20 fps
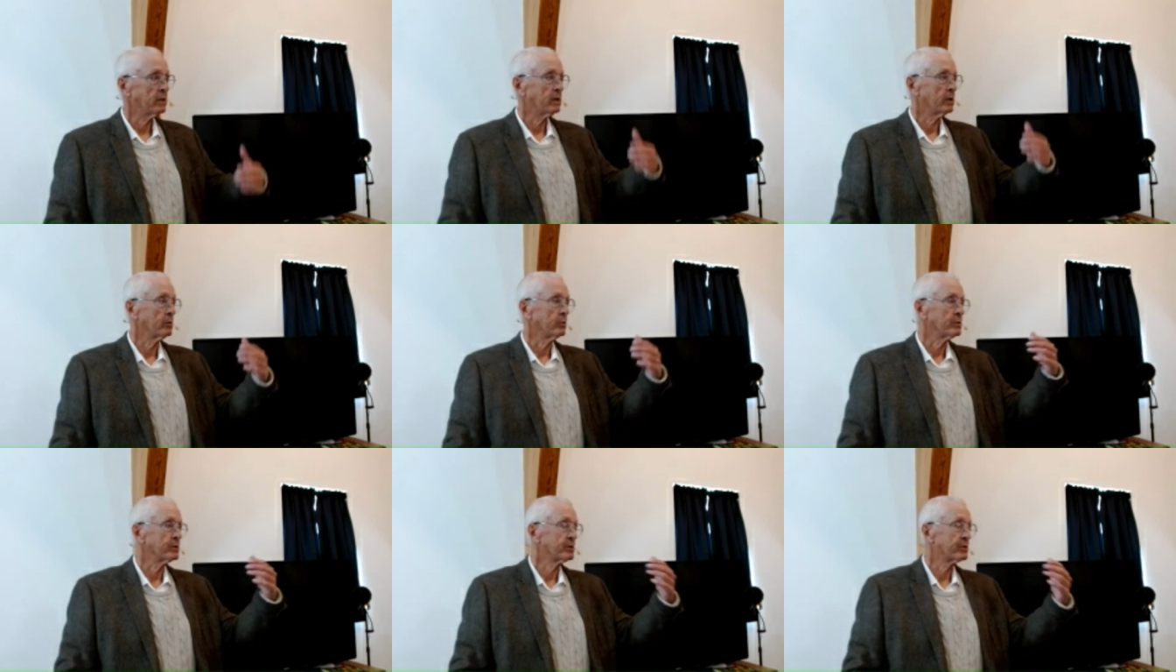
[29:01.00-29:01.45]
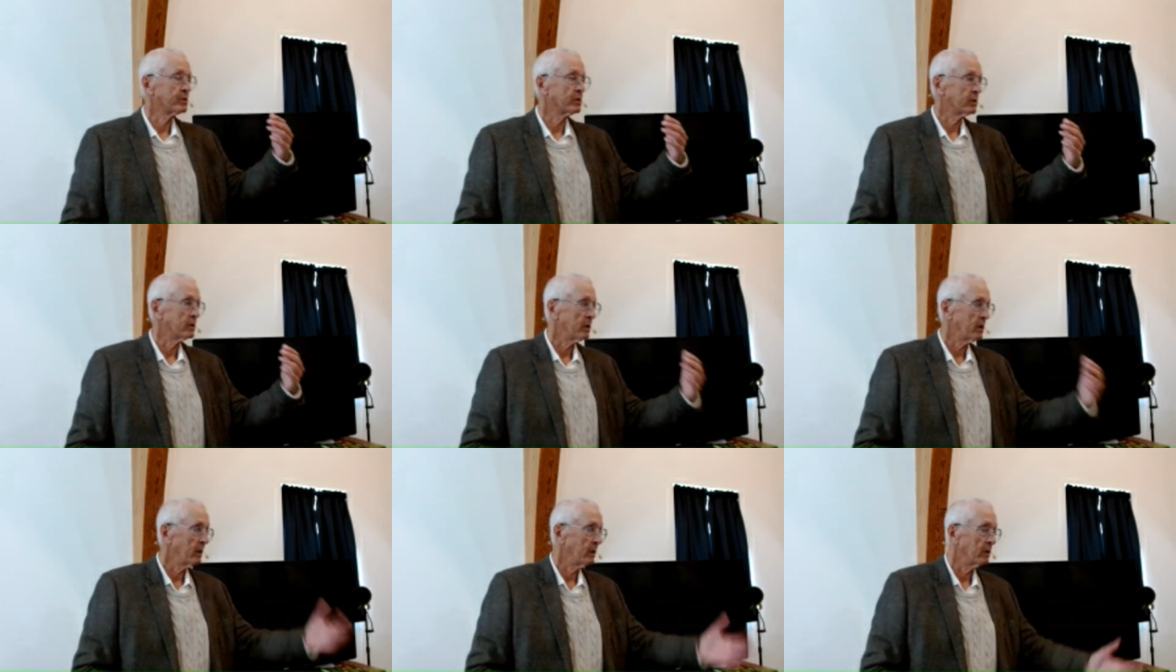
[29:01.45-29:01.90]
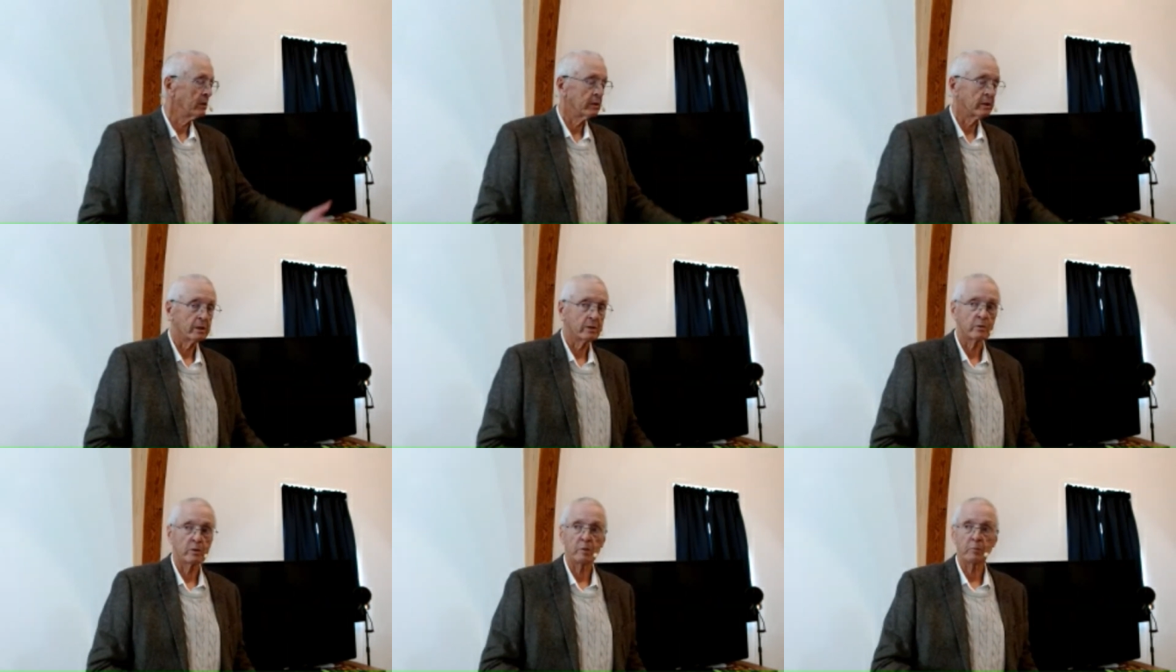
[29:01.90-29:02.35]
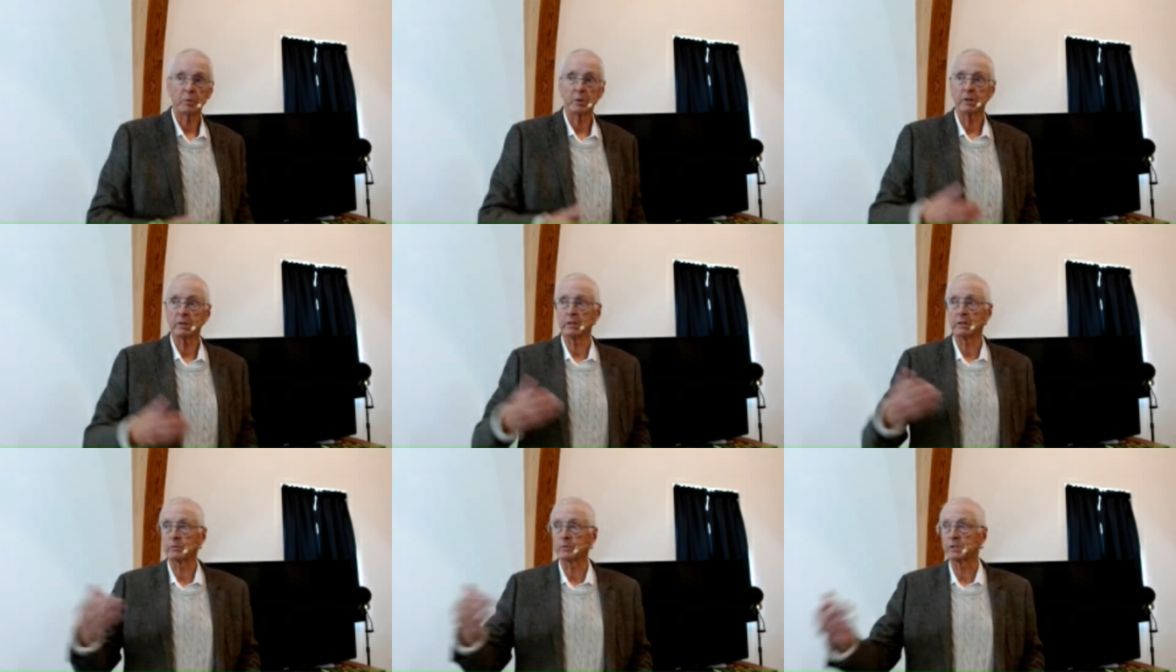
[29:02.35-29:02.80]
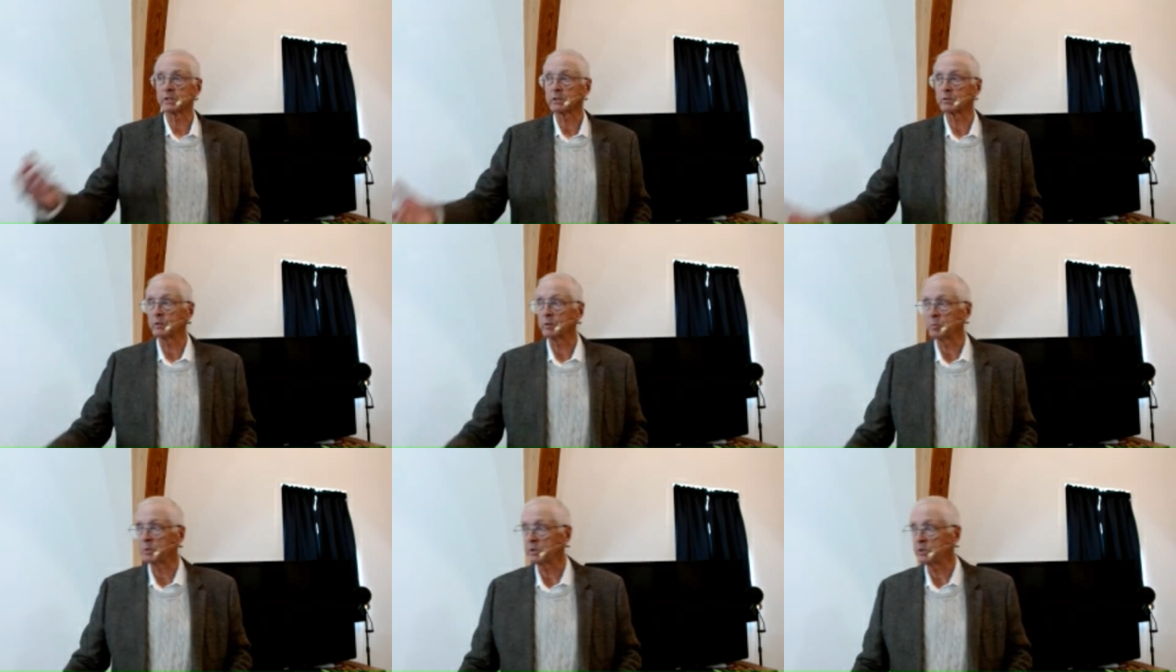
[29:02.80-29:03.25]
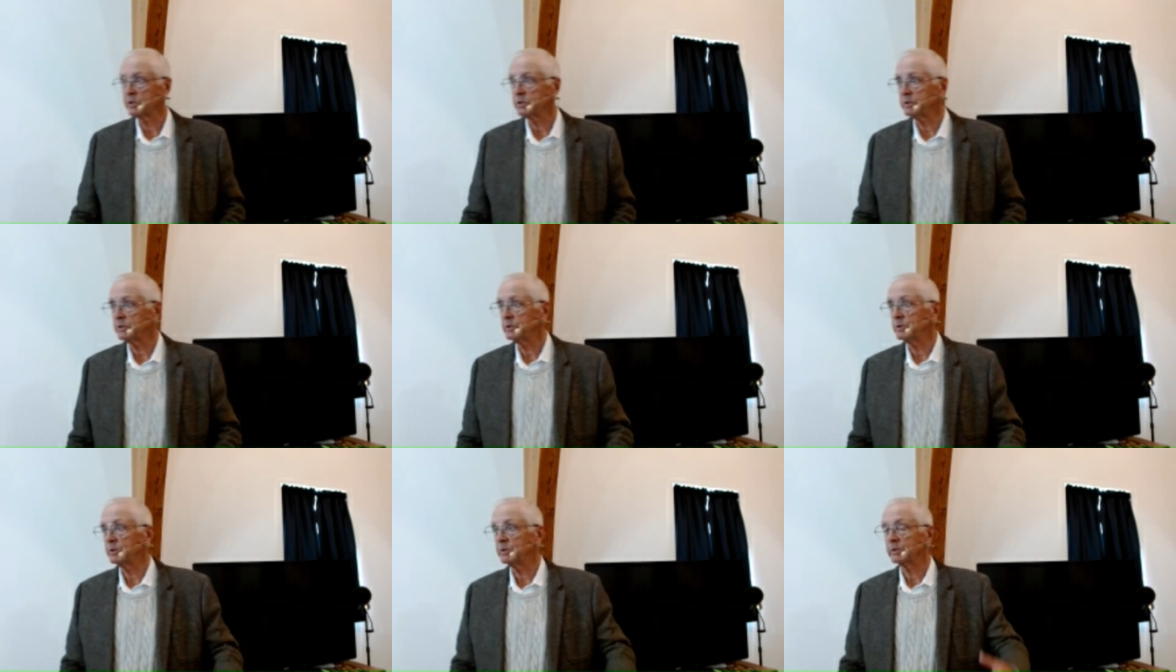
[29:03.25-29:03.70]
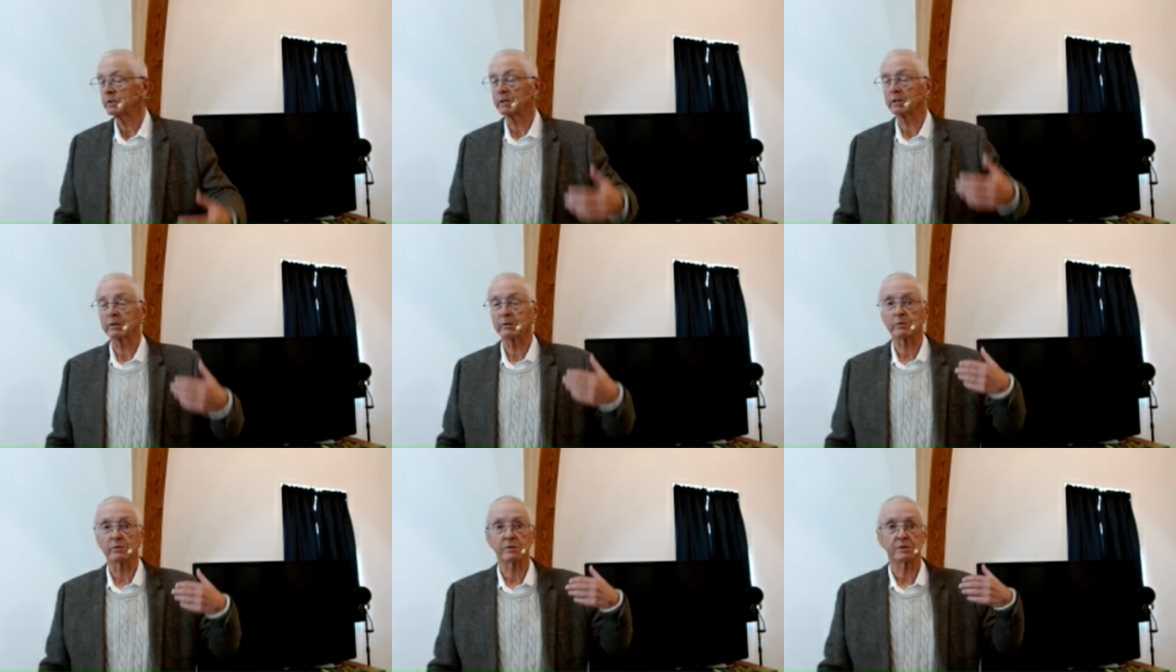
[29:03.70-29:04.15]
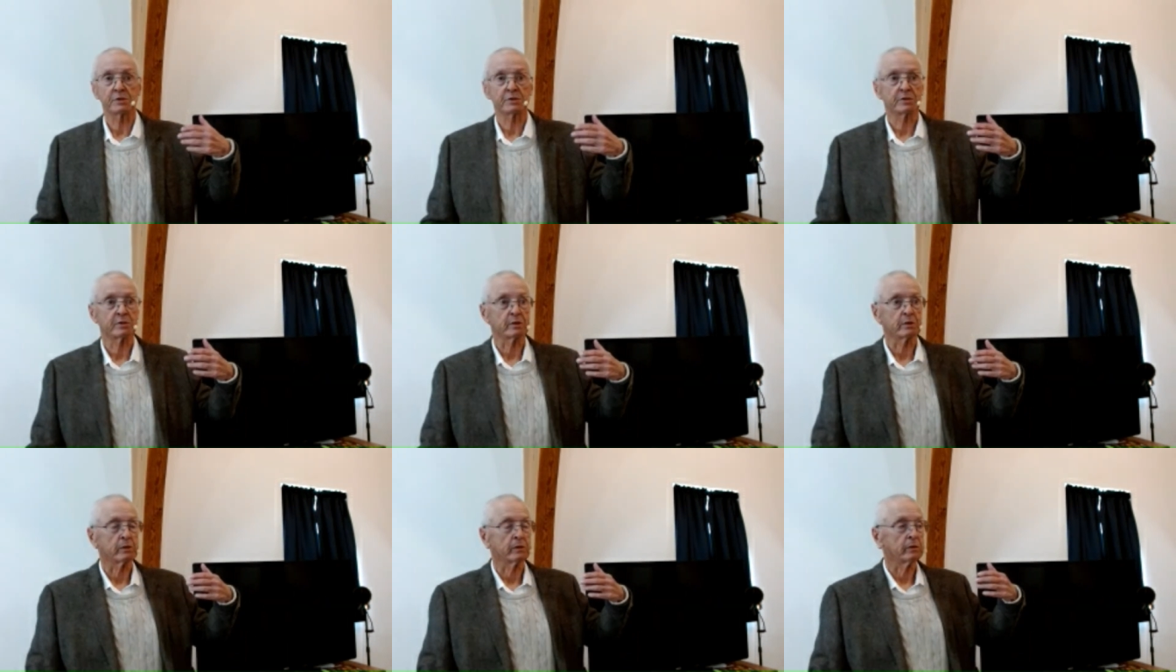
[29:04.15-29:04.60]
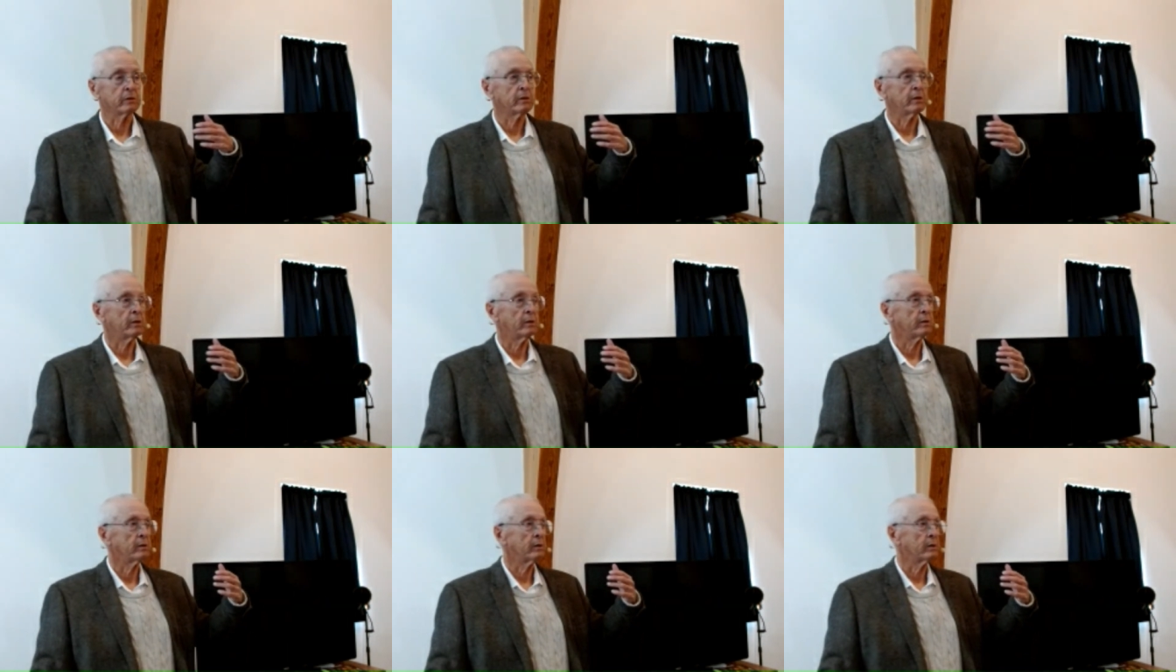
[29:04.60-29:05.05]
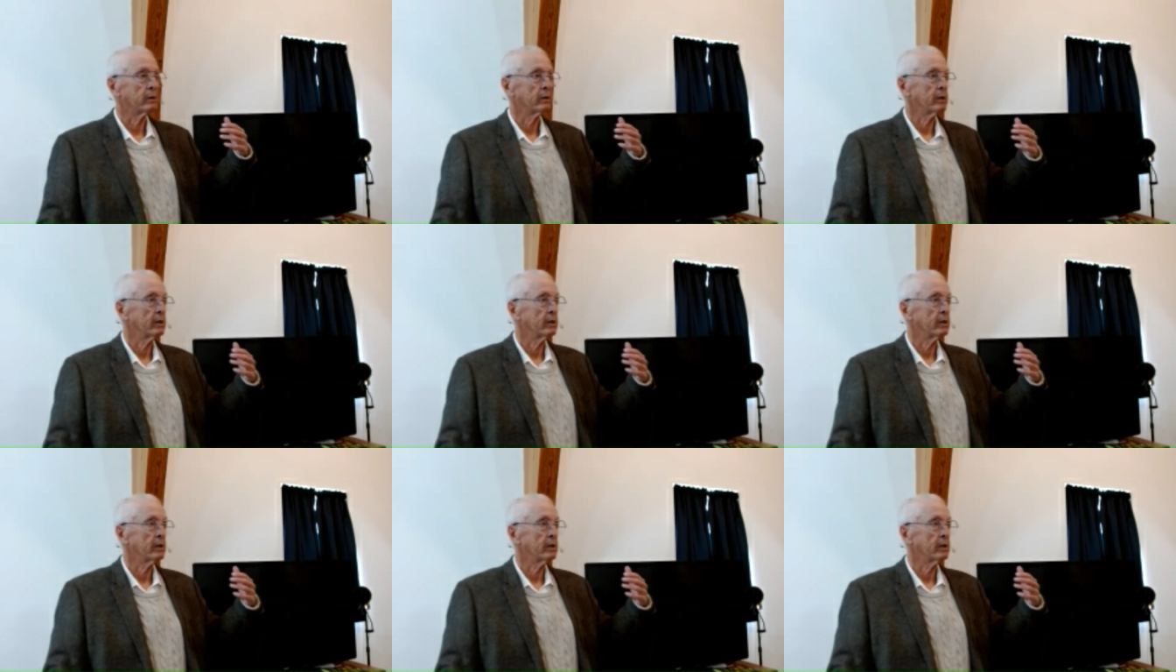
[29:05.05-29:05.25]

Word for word: there was uh, Herod Agrippa, there was Agrippa II, there was uh, uh,